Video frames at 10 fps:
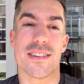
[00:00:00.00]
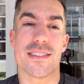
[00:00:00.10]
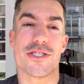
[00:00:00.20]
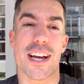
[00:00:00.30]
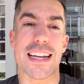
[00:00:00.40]

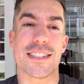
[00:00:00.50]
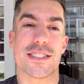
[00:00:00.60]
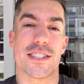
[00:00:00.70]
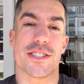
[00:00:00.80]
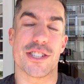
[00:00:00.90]
change
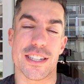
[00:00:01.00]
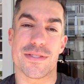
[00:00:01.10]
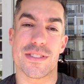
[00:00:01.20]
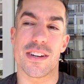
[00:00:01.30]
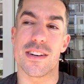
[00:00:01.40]
the
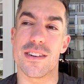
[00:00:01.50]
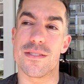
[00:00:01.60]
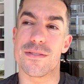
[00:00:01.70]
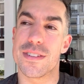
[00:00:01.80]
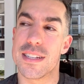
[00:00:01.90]
shift
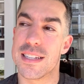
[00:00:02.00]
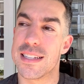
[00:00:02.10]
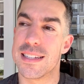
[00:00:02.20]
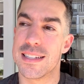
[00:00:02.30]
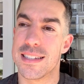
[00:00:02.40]
of,
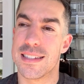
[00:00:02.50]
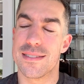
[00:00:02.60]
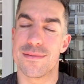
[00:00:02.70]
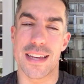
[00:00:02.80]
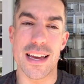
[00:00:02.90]

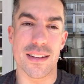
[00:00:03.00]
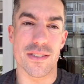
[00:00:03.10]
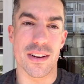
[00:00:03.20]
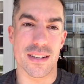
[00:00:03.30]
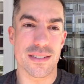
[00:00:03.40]
yeah,
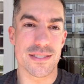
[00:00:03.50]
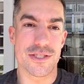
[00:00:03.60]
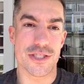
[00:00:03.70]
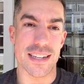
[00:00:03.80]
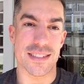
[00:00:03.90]
like
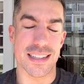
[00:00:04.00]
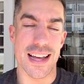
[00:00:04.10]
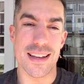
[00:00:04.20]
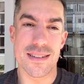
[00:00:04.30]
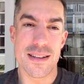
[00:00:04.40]
chasing
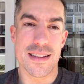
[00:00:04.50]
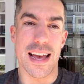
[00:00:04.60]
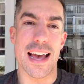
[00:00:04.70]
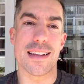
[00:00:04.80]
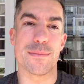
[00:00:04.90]
that
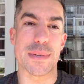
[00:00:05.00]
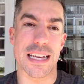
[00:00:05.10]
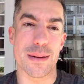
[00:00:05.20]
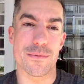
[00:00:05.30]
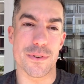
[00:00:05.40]
and
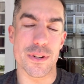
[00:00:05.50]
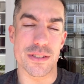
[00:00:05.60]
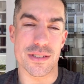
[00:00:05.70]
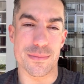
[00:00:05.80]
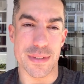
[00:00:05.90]
become
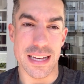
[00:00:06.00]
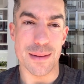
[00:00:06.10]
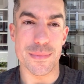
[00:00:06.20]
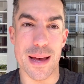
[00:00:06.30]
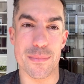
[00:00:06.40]
first.
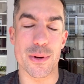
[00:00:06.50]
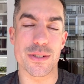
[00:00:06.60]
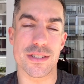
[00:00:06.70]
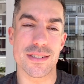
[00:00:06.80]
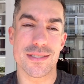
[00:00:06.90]
Become that
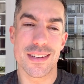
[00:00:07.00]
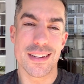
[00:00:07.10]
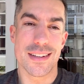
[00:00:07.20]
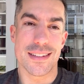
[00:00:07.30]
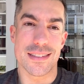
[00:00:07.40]

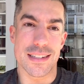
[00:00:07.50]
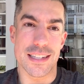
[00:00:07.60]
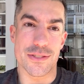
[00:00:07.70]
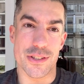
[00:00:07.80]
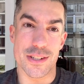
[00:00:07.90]
person
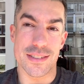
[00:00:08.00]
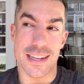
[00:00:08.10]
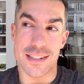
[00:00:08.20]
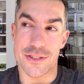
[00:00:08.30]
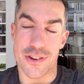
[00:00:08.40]
in turn
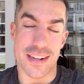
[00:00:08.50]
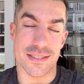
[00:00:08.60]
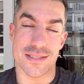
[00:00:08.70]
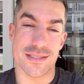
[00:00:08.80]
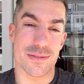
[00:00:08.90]
that
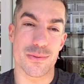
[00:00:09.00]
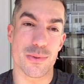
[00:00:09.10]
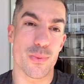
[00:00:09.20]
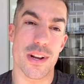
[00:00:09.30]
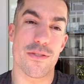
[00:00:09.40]
attracts
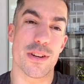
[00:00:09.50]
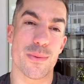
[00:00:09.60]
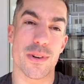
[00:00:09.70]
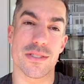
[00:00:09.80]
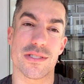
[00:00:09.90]
whatever he
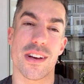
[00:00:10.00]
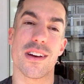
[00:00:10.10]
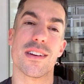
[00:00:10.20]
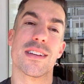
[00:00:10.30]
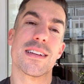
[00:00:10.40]
wants.
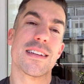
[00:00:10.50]
So